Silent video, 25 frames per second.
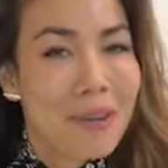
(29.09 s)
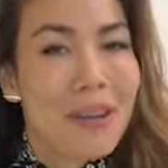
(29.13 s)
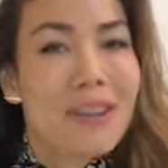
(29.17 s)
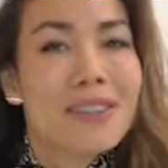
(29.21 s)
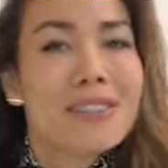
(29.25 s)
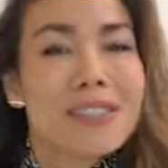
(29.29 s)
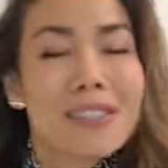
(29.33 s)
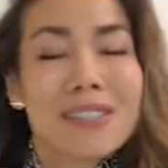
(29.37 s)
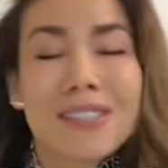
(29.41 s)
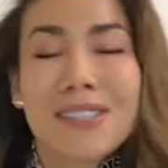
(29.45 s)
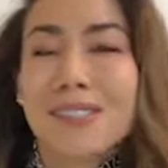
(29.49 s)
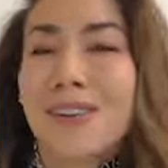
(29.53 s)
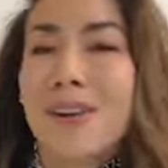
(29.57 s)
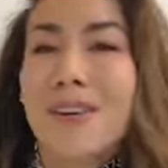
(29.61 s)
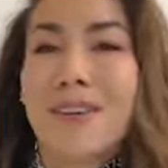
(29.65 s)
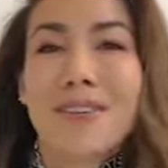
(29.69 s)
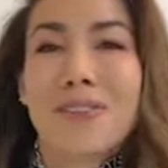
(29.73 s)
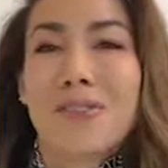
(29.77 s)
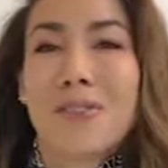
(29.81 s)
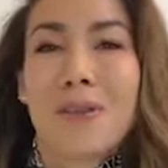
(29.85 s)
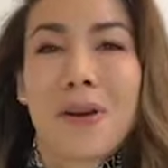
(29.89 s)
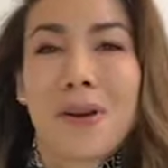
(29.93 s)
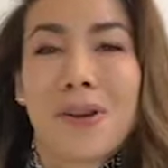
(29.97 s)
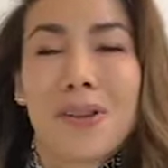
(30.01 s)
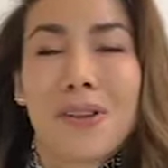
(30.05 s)
But I'll just start
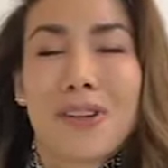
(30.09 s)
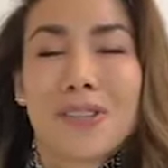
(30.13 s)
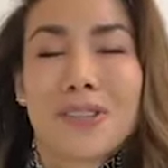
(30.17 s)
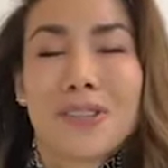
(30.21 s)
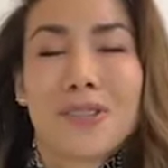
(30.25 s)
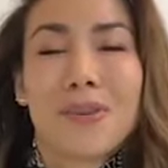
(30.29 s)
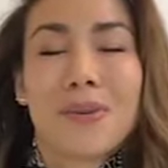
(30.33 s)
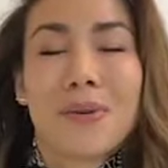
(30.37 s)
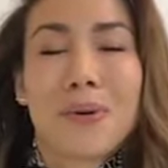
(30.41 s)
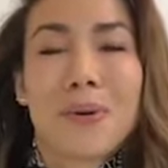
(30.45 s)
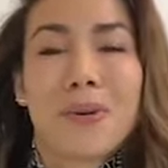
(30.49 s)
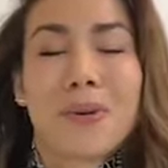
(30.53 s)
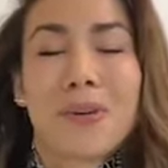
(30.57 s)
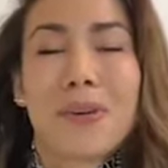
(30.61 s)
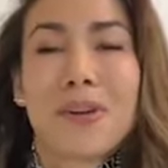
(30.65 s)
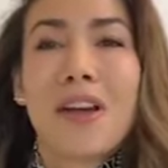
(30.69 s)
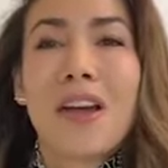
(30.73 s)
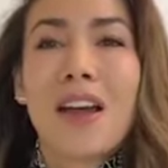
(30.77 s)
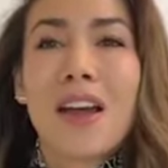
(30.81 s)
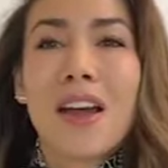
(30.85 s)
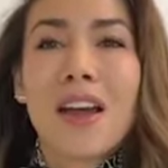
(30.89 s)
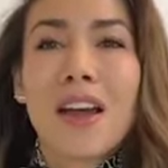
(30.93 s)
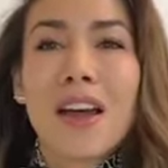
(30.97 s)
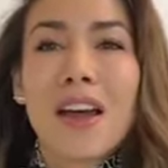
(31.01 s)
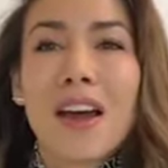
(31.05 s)
in chronological order.